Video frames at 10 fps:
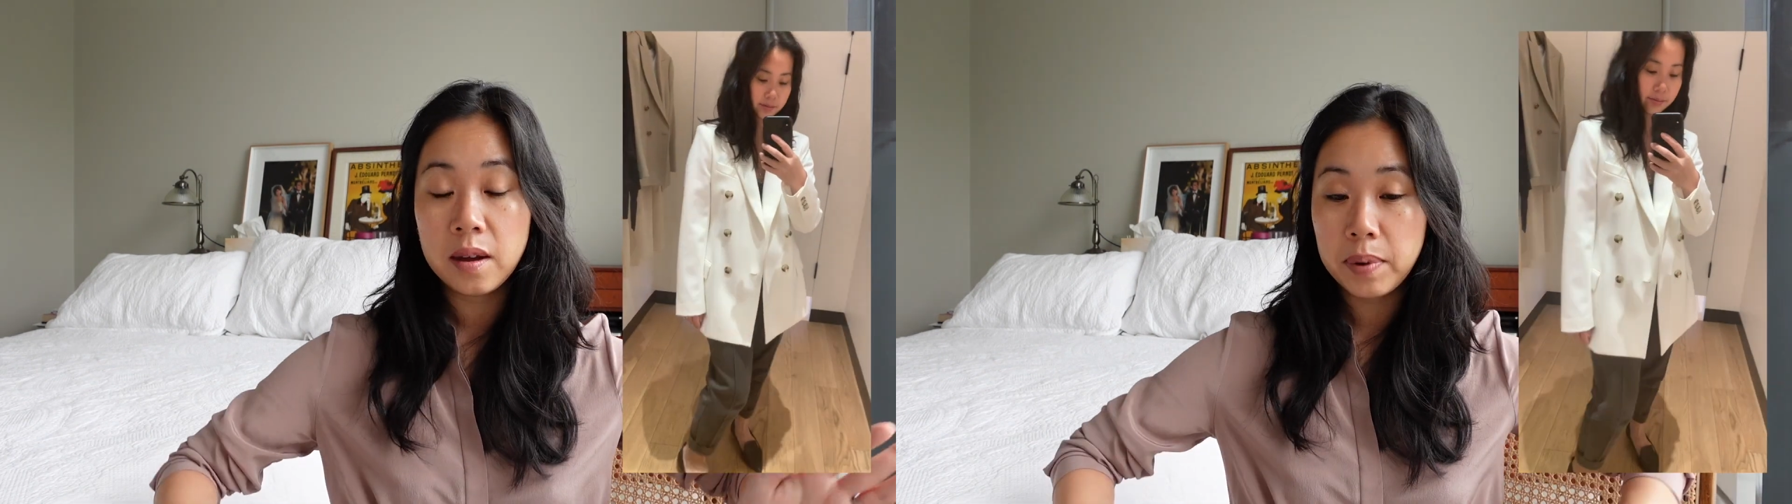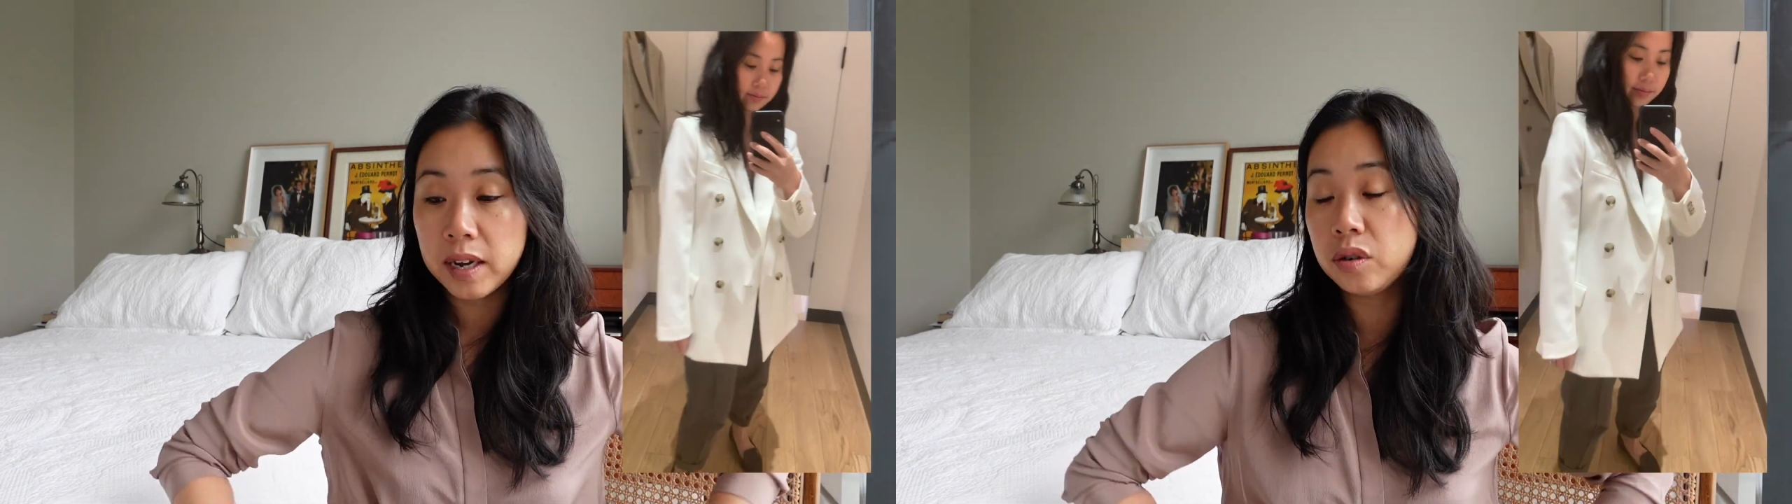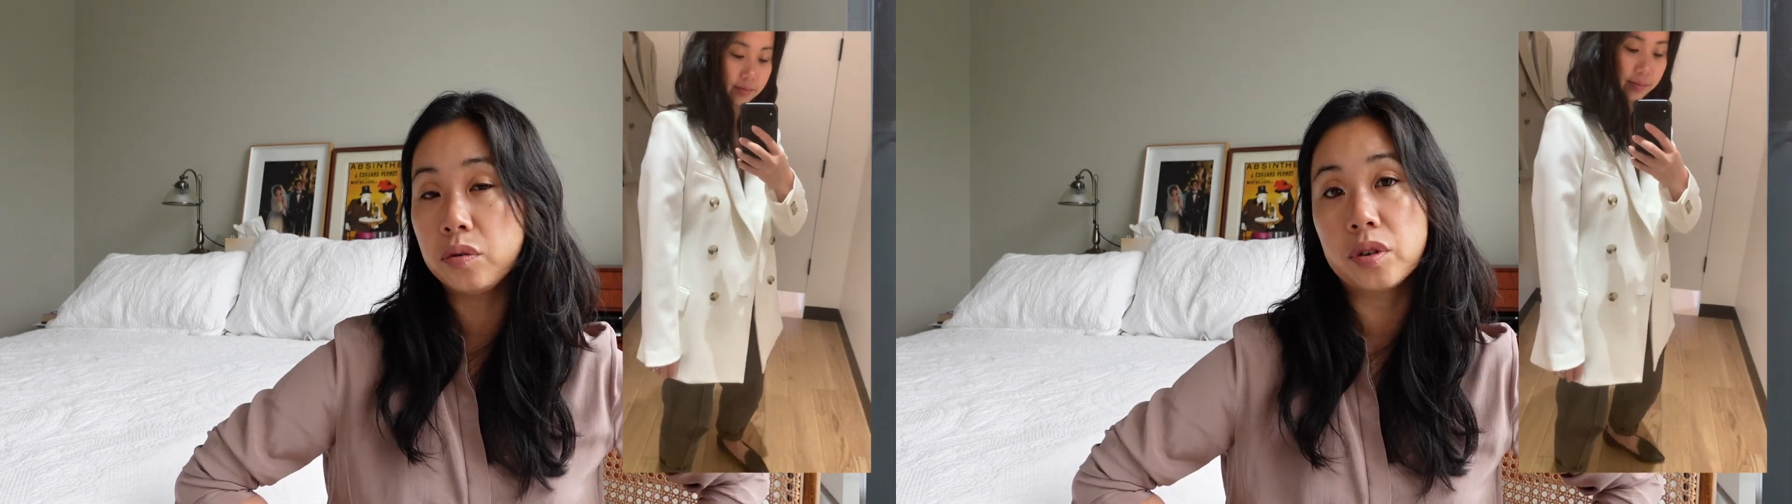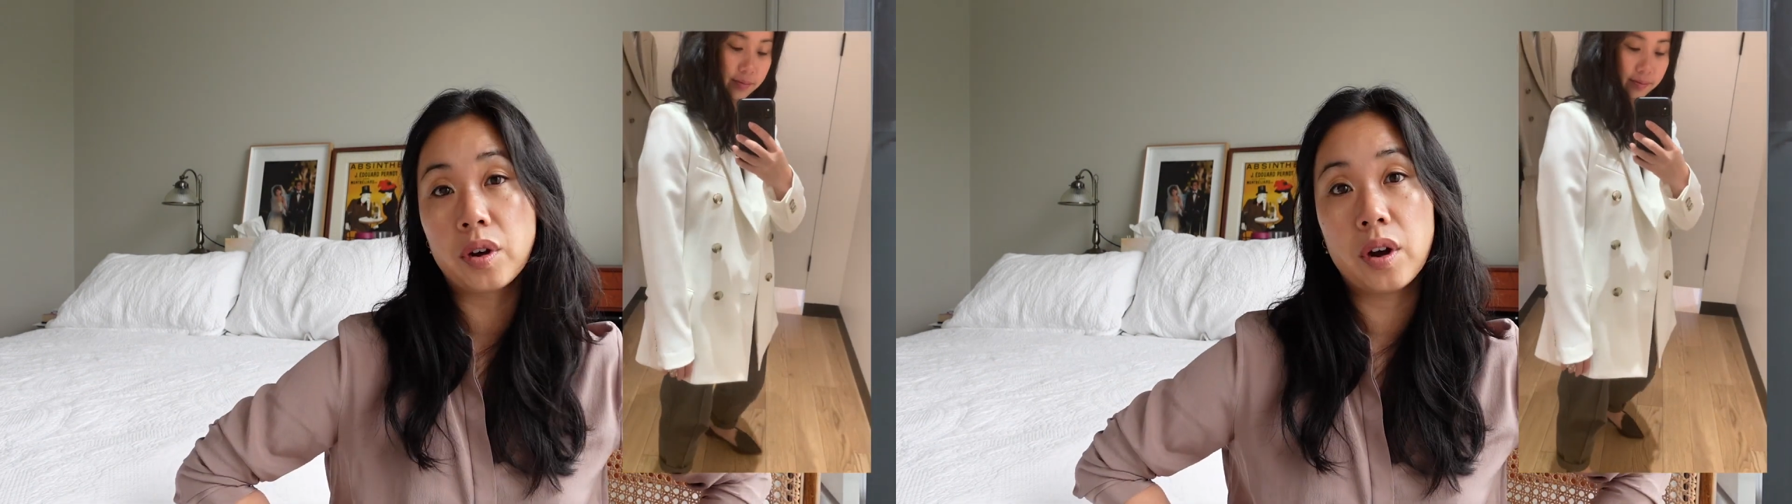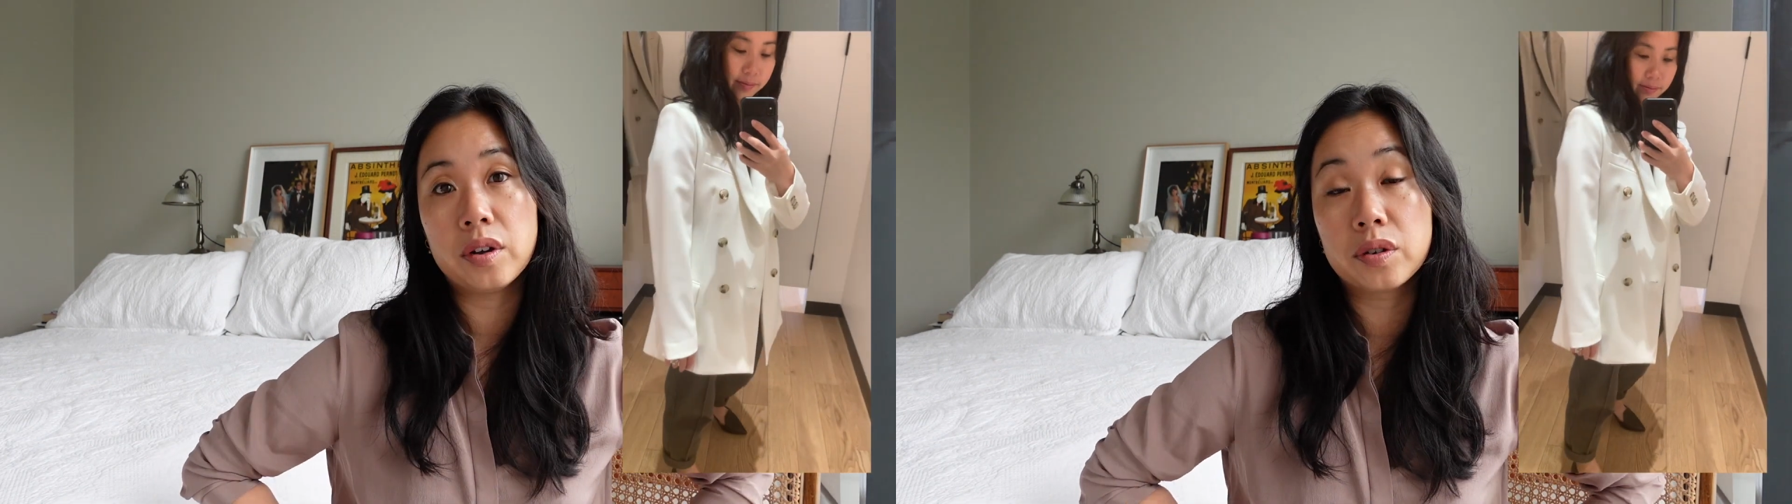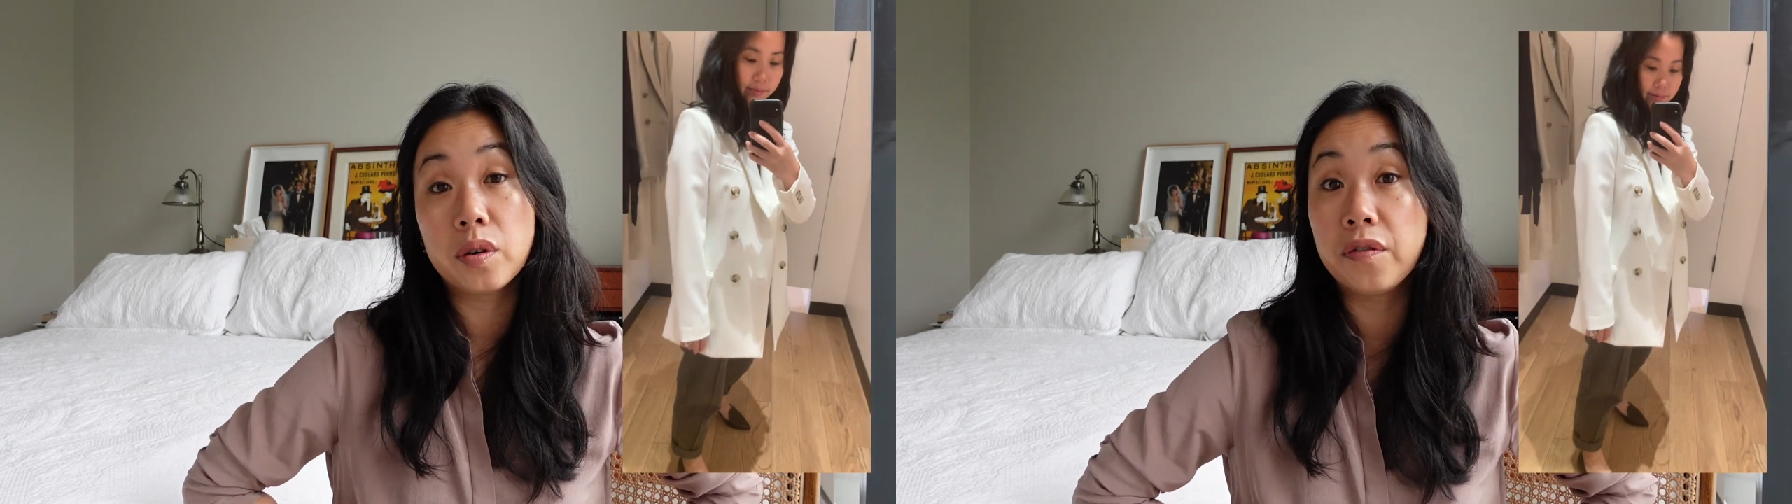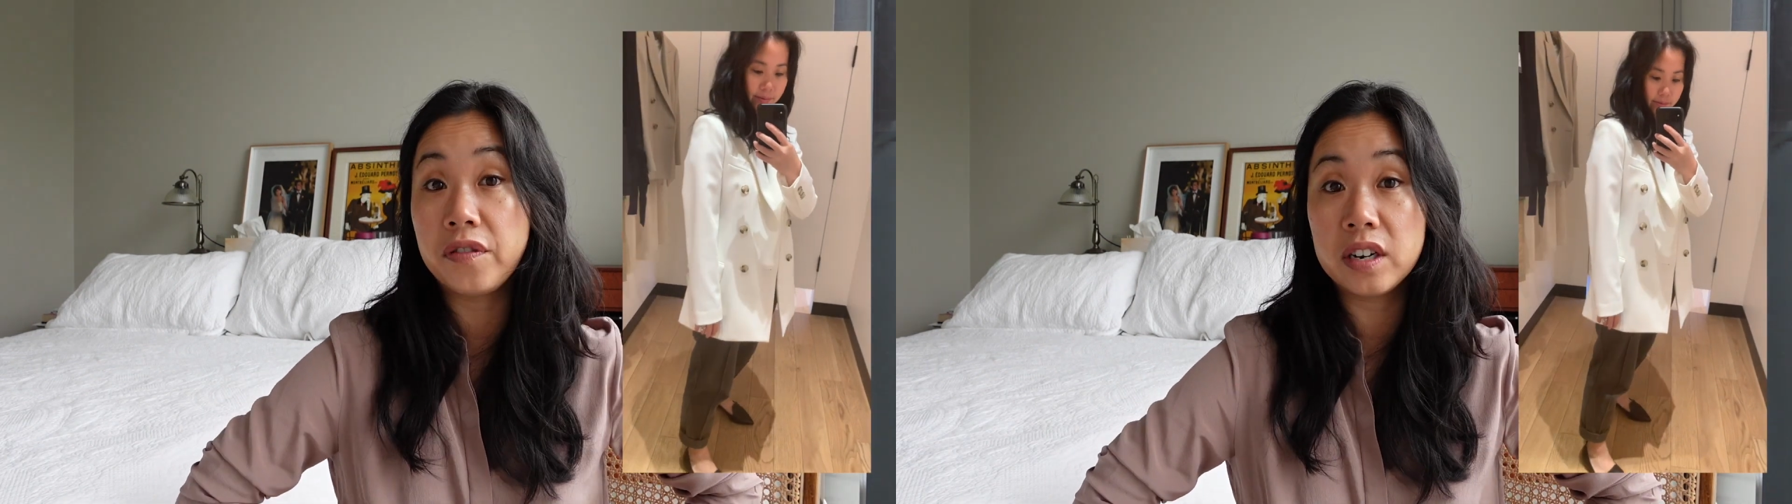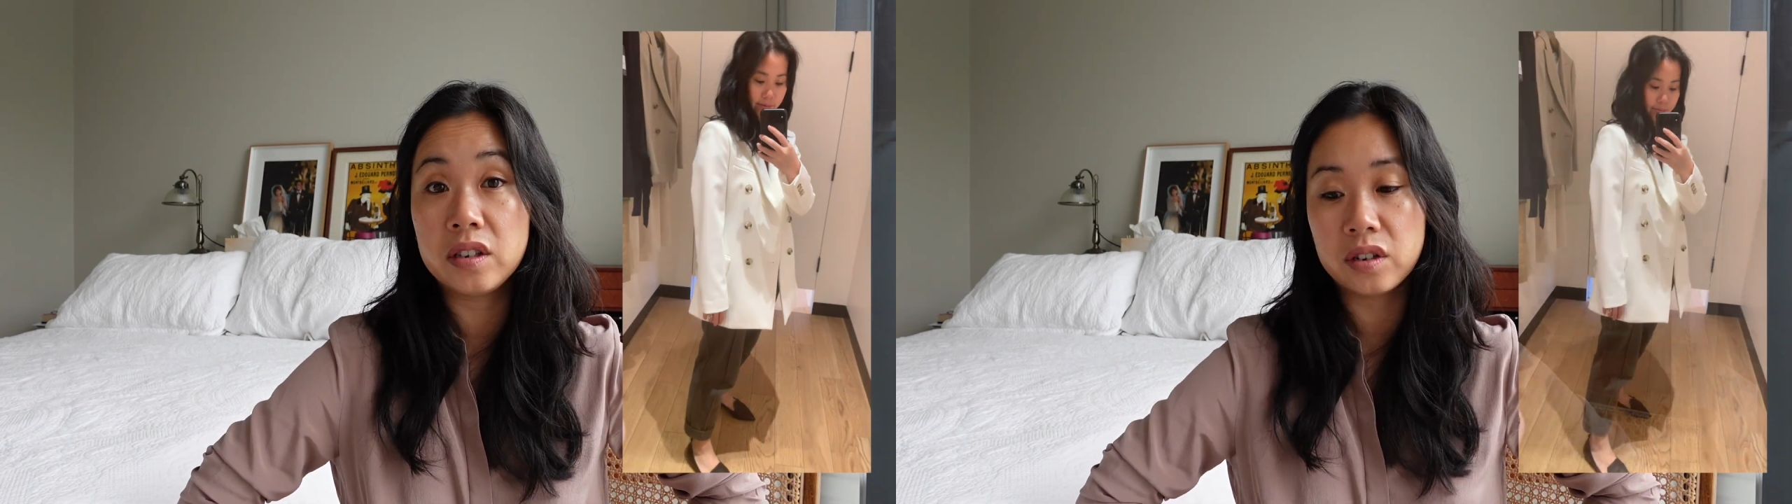pencil skirts or
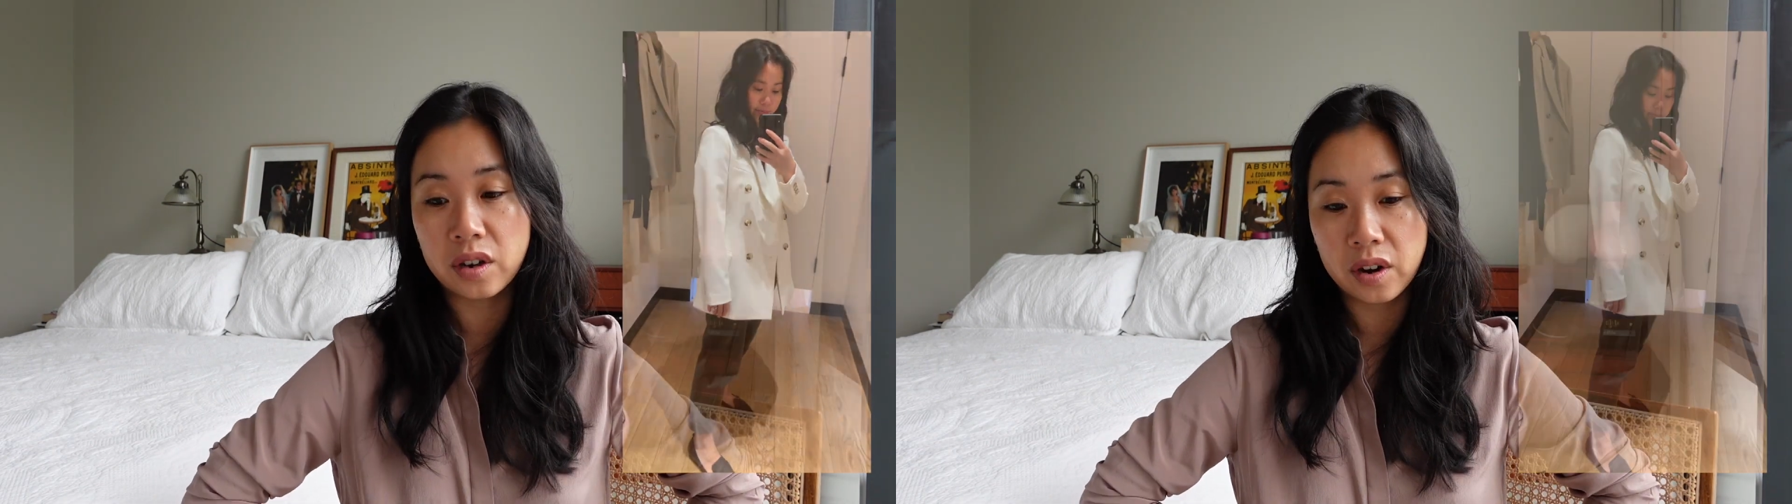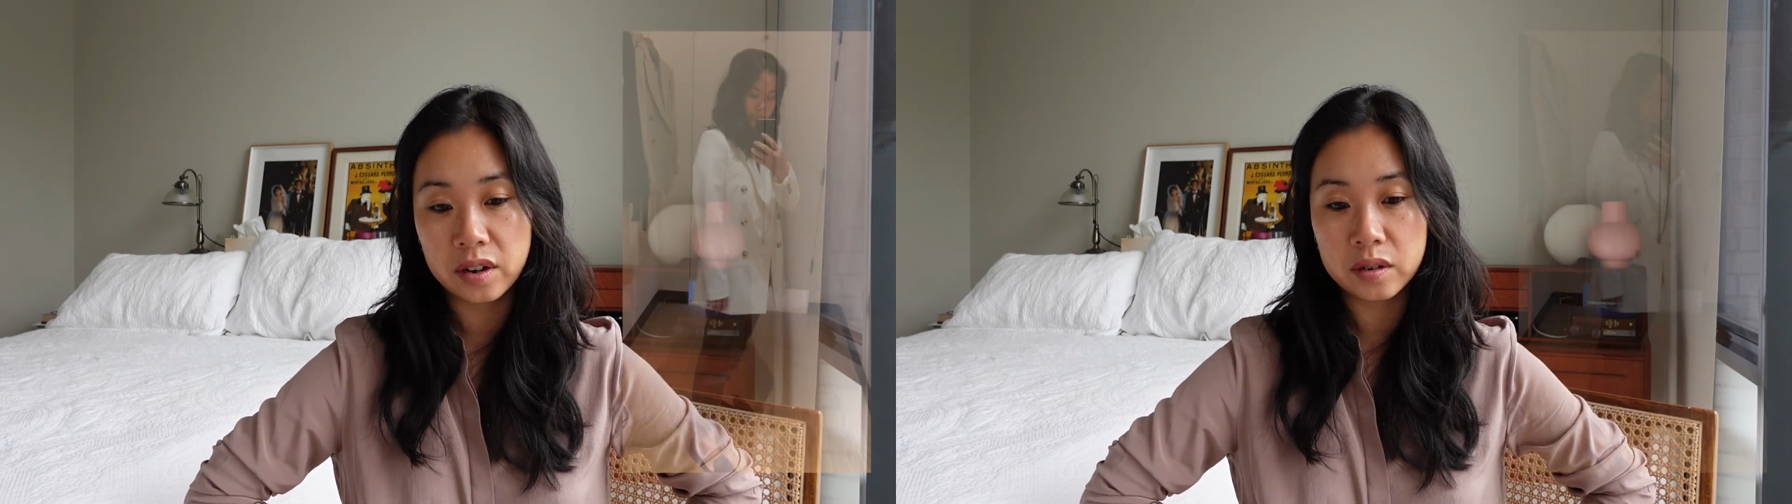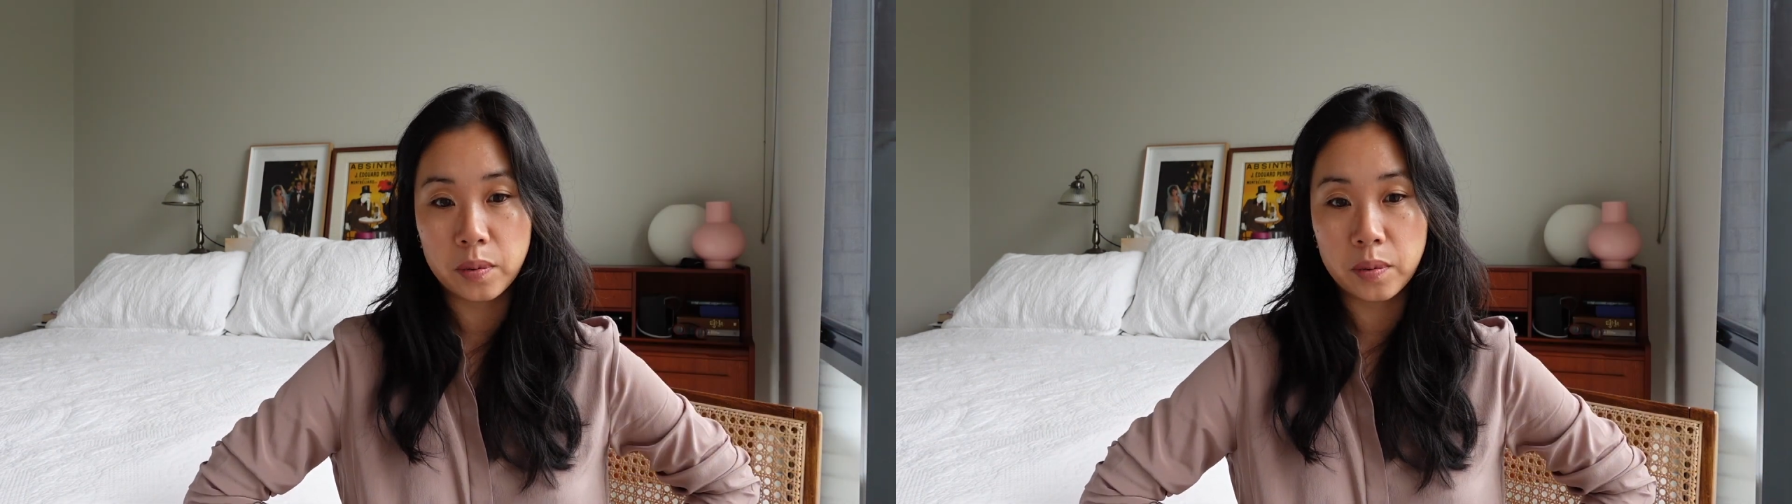fitted skirts,